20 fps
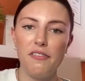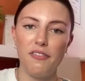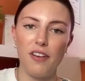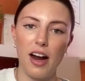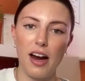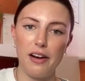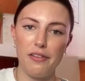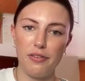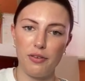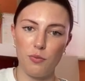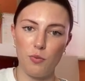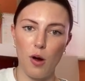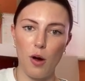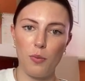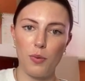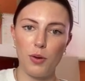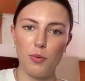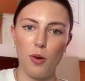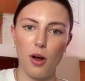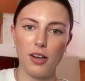far from
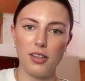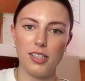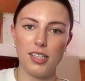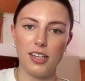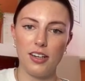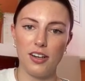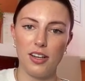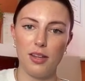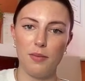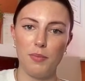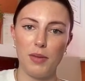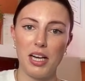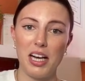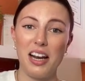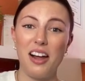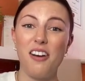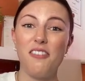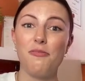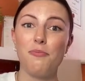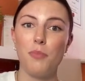what we want here in the
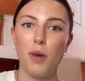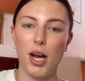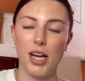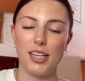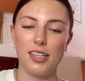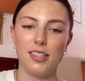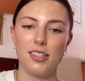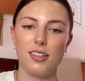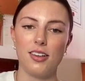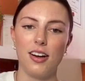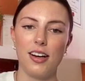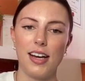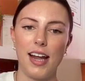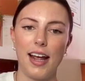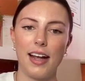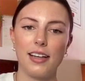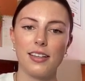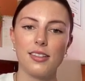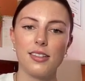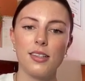middle of minus
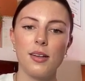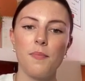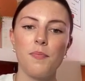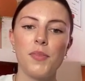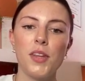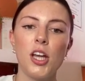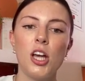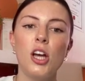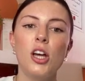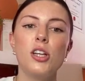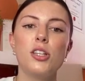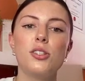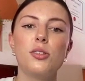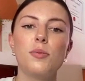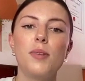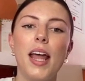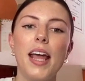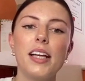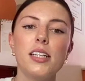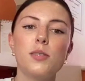9x. So
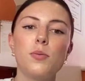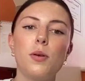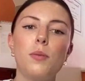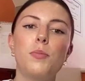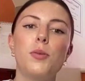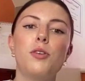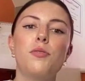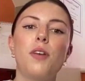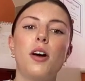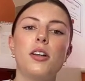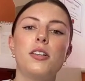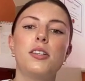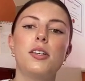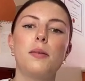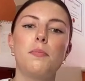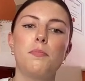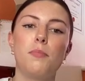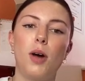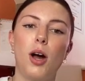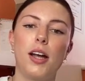next we'll move on
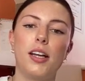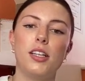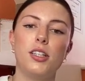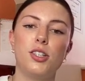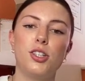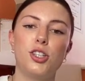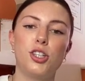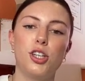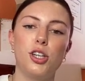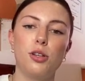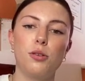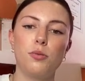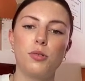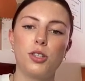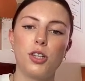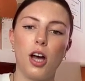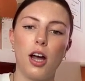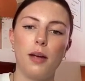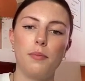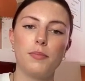to minus 2
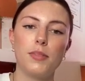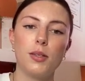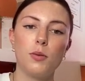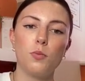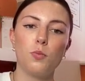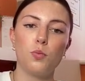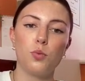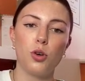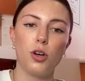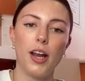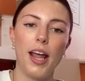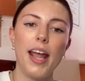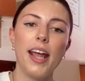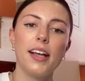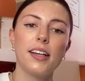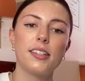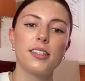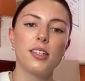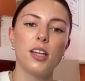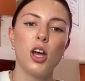times
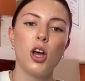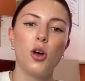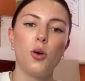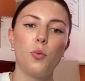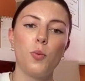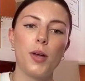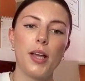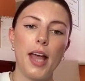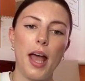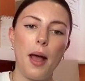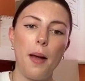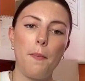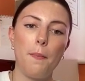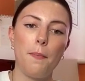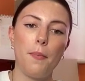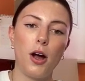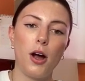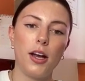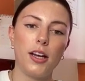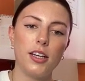1x. We get
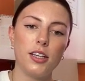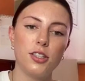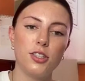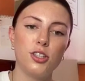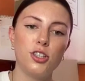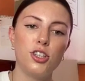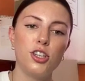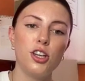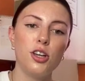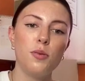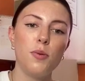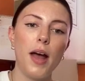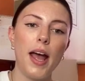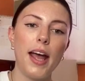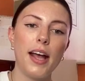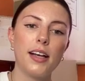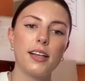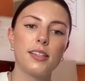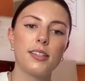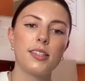minus
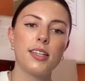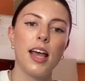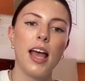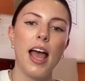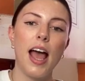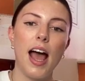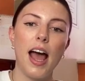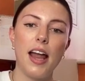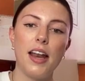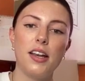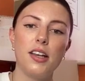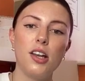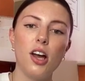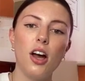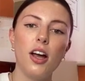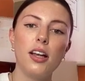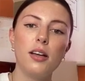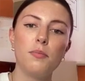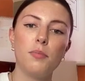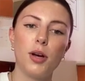2x, and
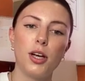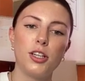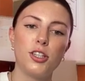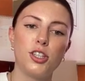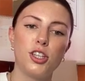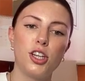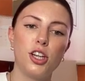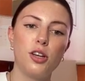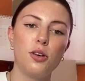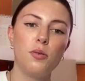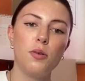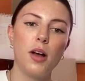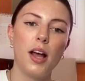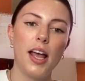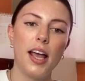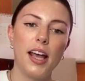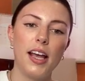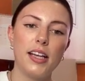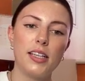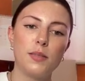9 by 2
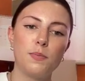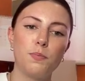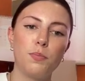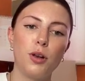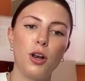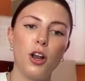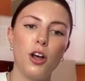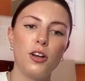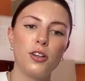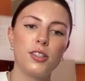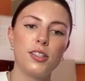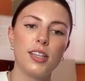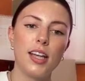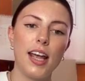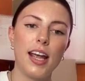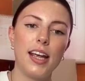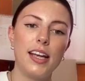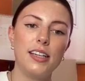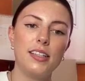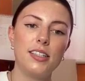is plus
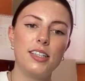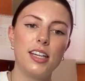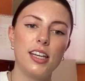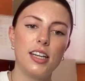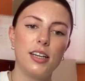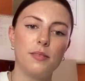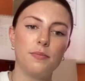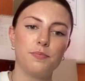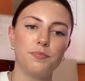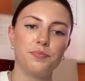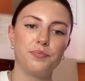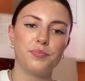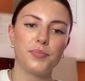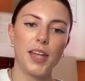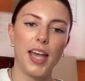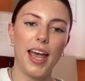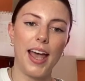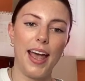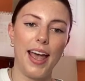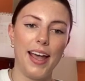
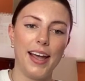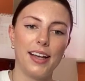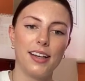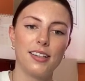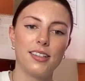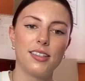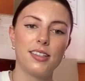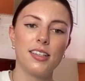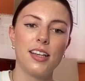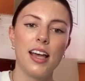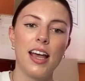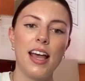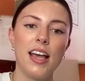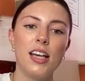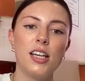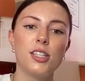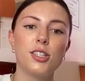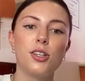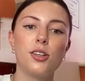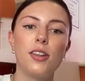18x.
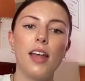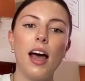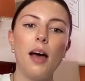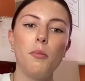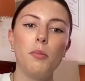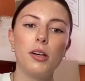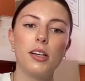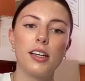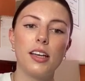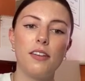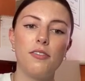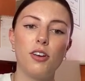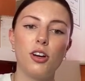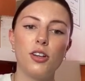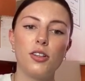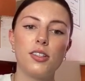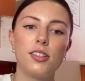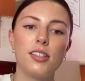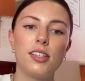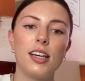So that will give
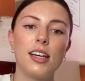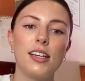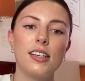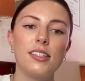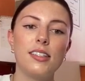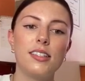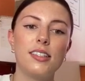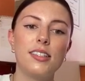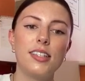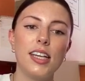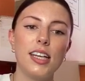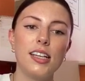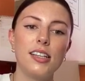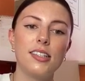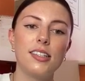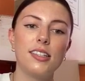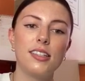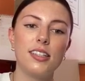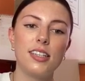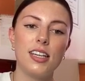us
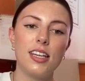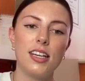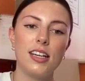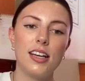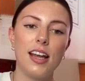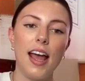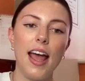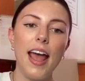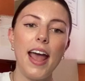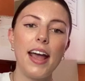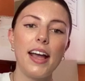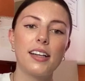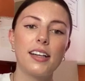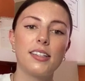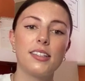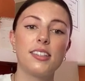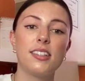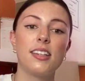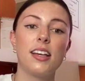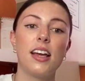
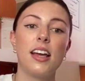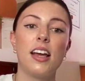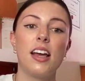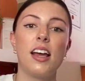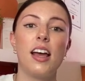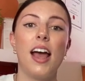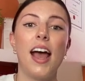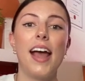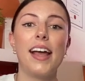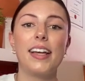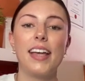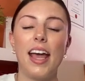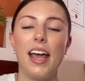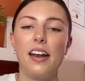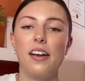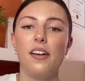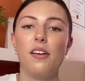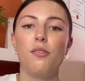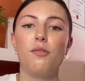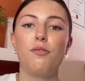16x,
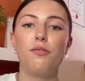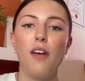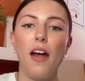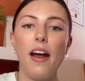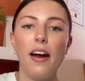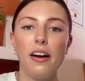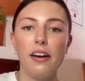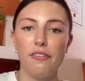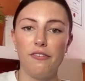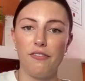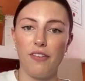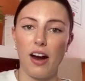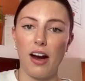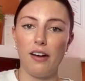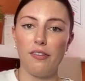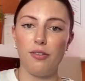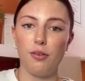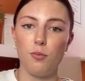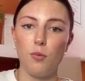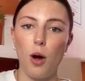again, very
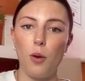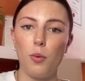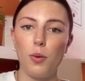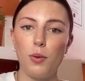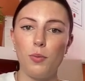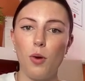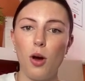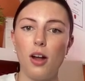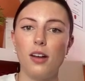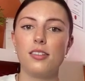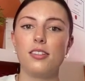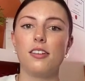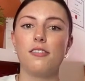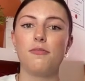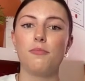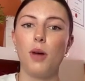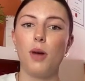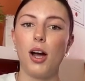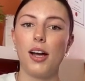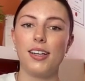far from what we want of
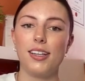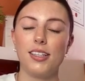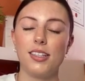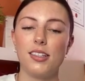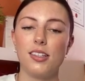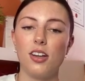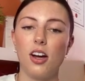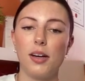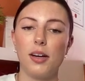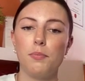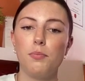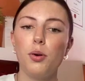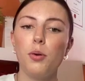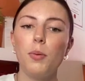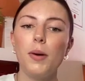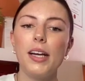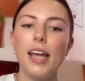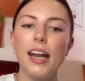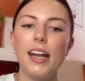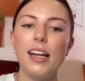minus 9, but
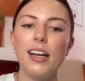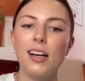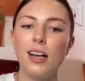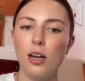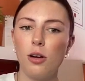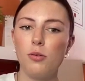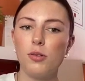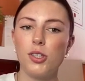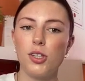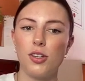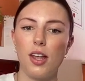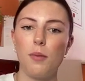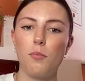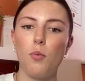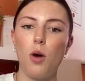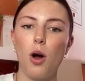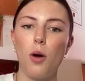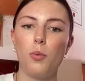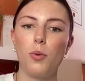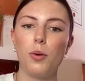we're getting closer
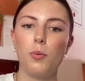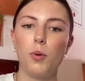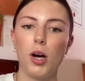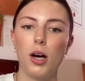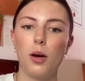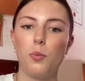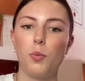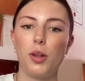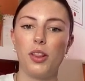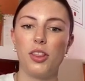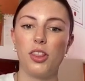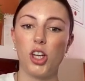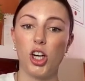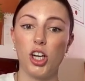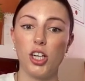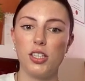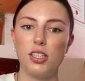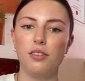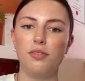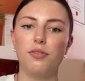than what we were with
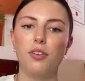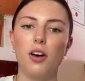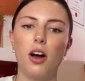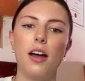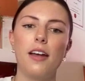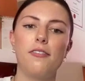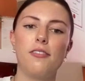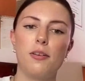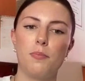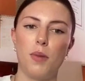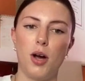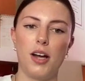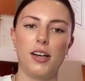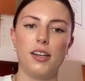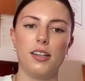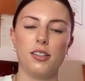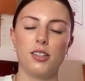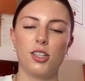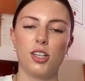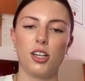35 and
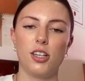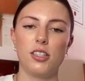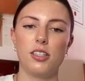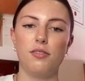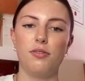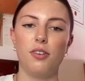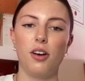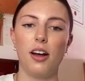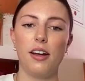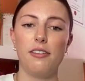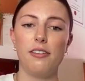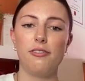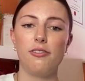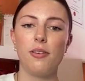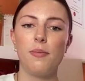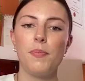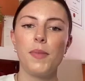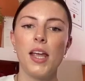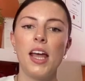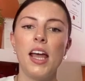minus 35.
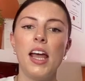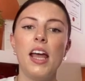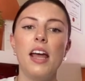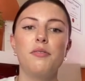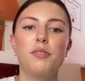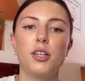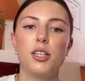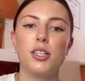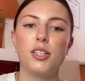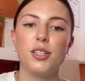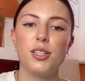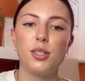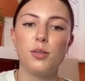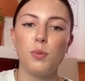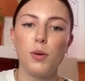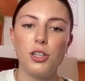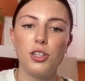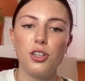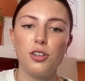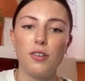If we were to
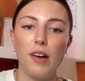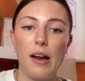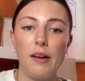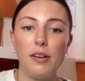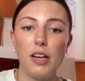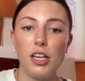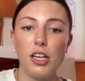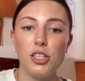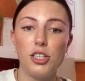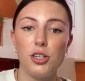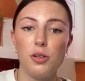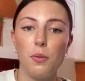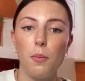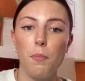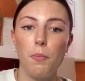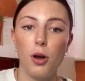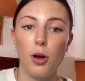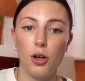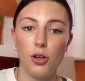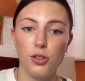switch it around and do
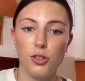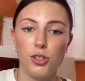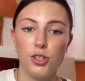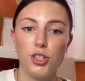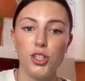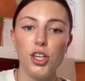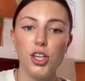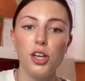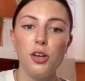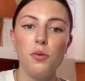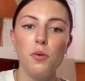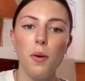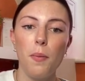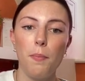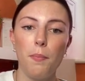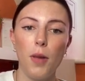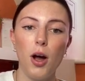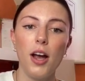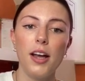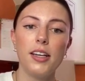plus 2
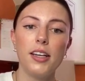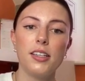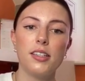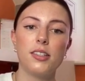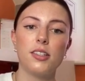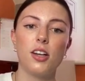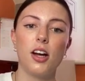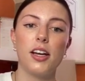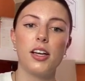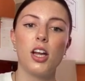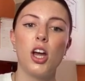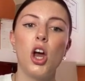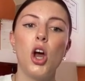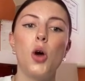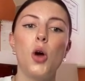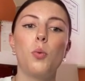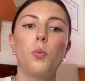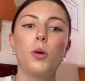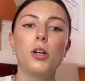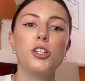minus 9,
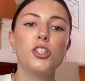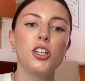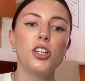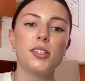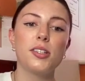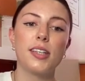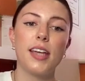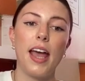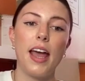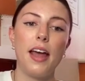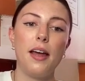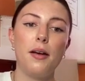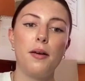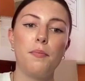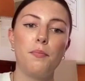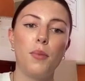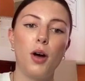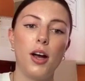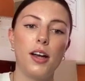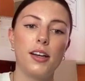we'll just get
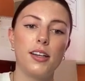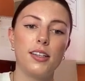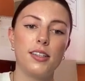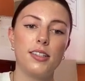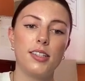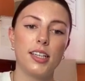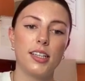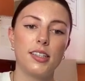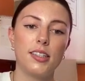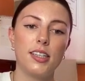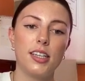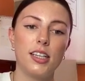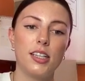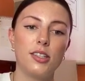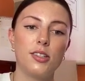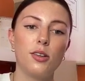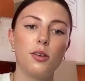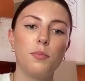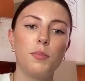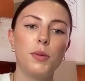minus
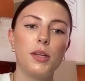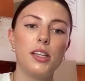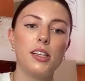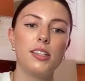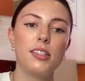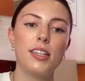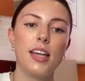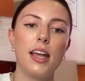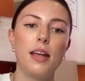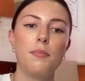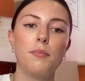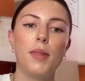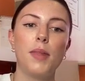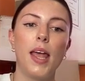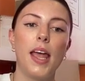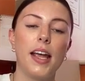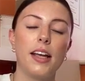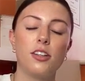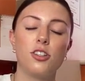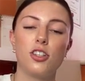16. So it'll be the same
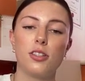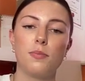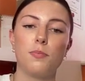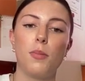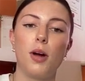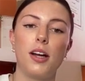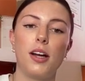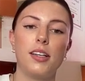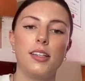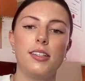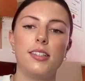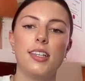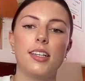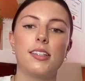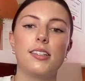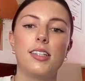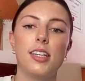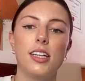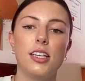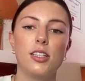thing, just minus
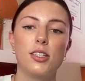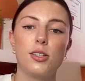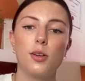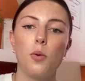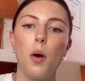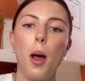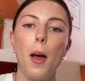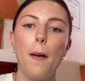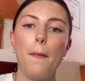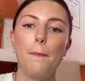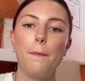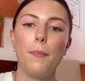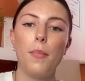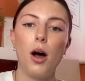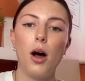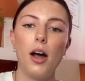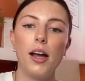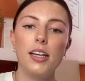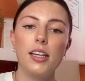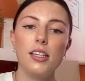16. So
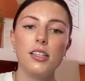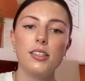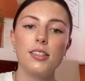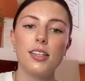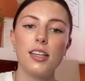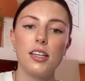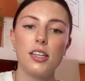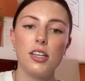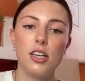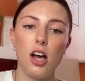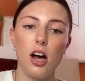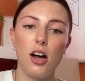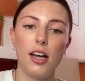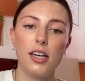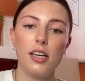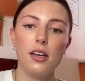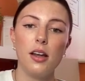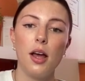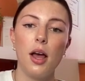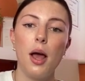minus
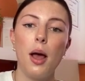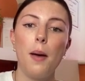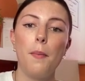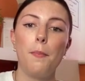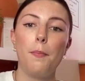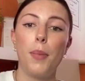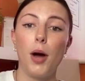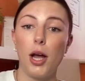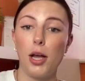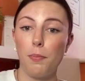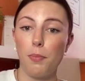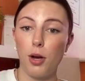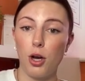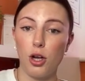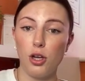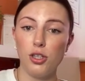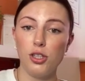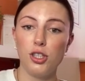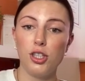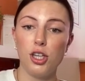9 by
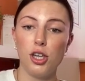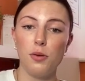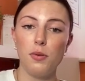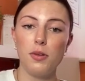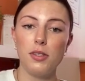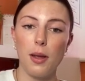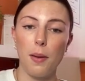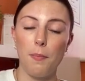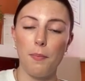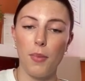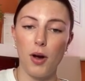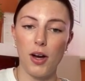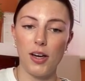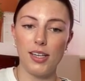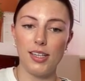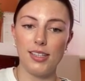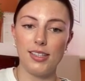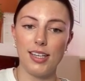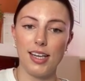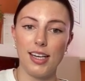plus 2 is
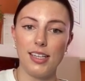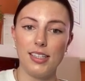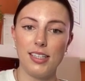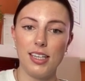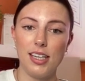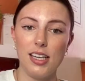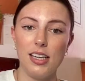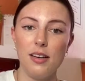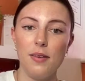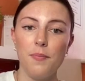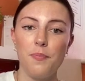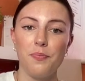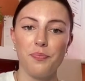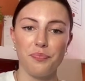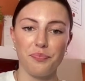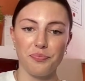minus 18,